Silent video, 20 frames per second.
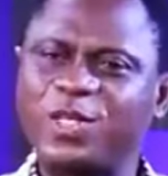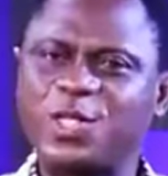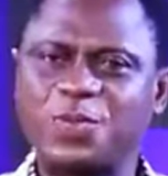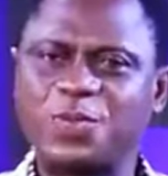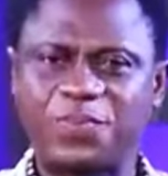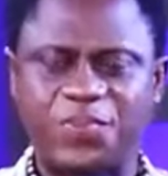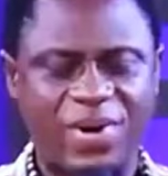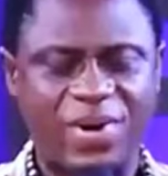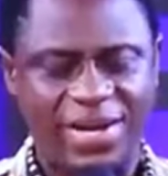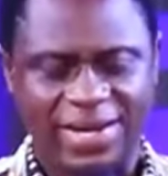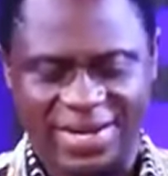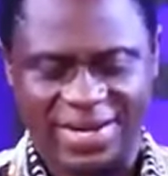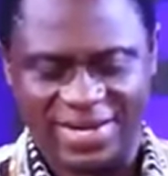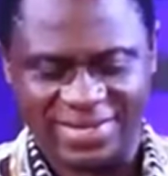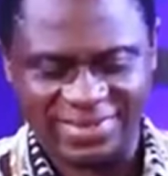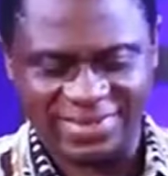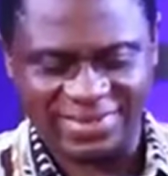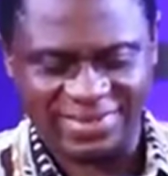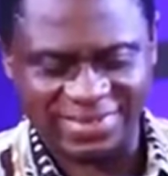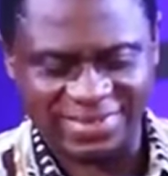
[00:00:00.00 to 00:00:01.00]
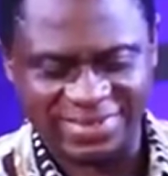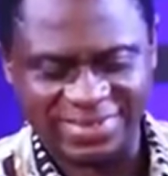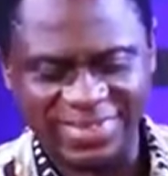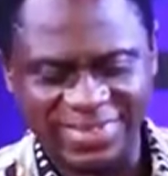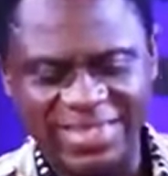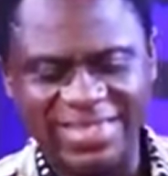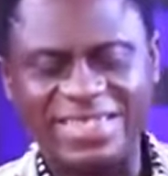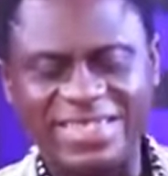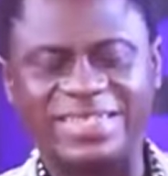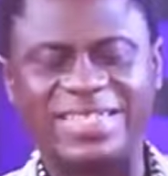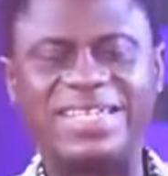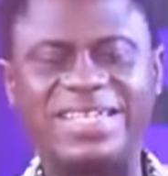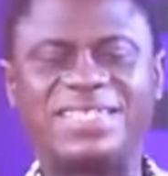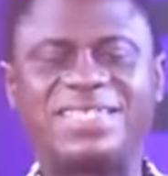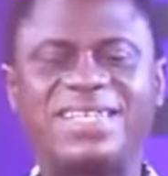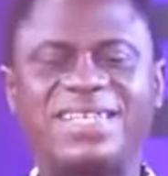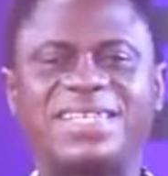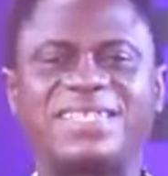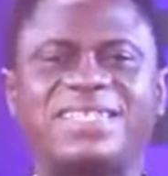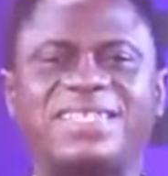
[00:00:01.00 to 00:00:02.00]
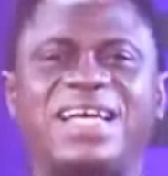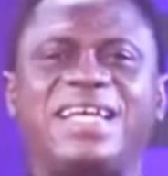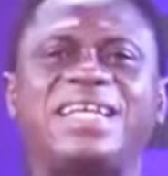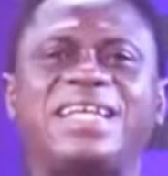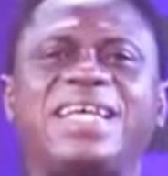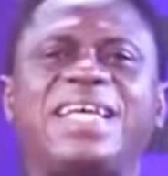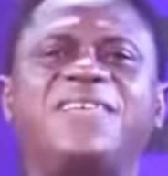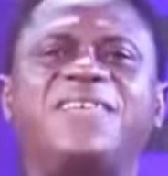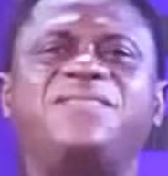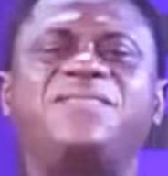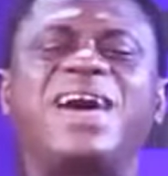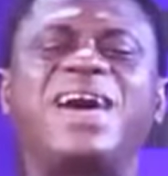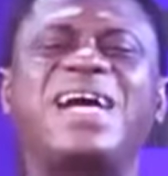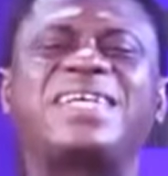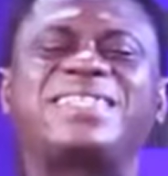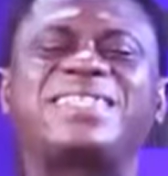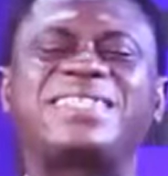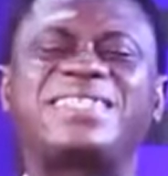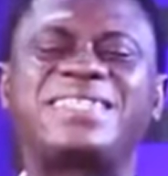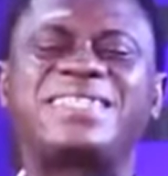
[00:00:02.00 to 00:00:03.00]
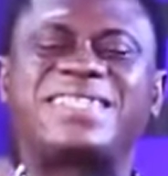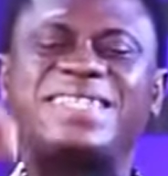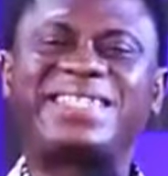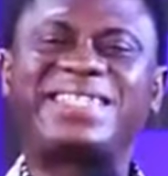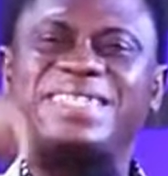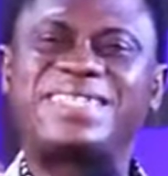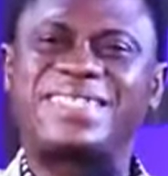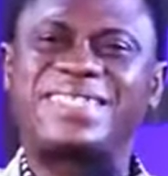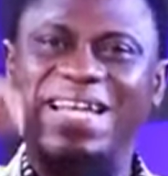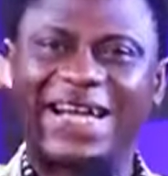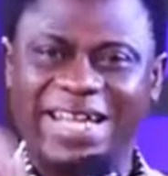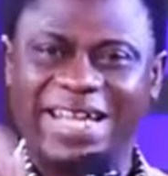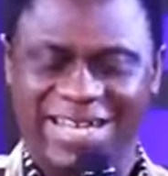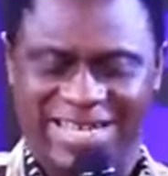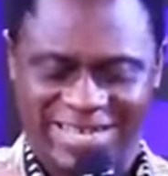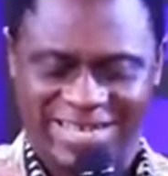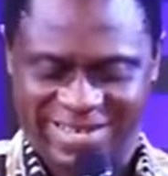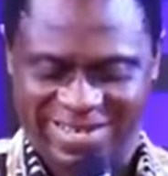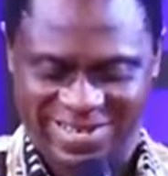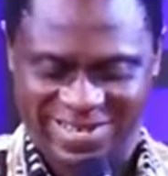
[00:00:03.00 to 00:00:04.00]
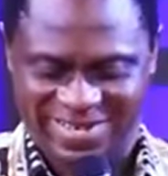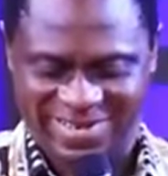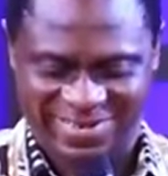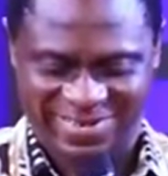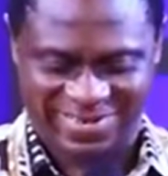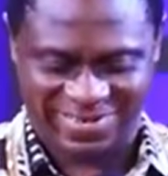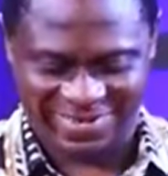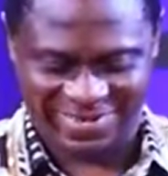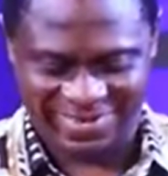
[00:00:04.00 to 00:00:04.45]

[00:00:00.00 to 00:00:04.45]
Lord's Prayer, Jesus said, Give us this day.